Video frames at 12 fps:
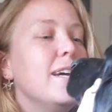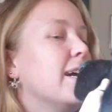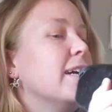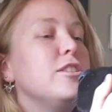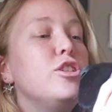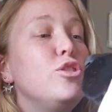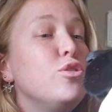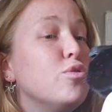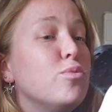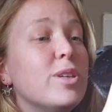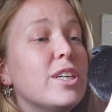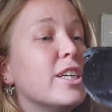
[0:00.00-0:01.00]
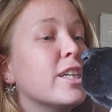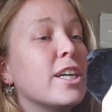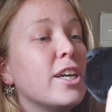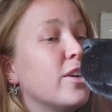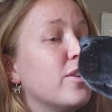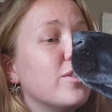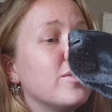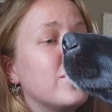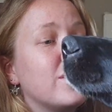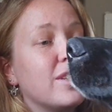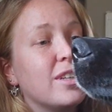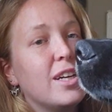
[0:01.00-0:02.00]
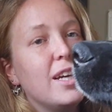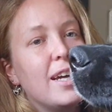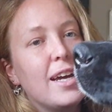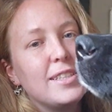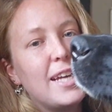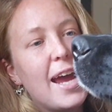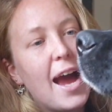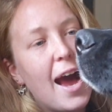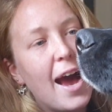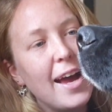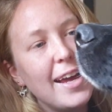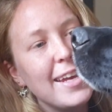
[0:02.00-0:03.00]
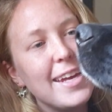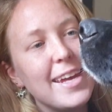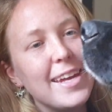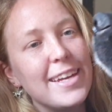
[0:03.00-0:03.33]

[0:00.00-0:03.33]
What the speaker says: and human hairs. Say hi.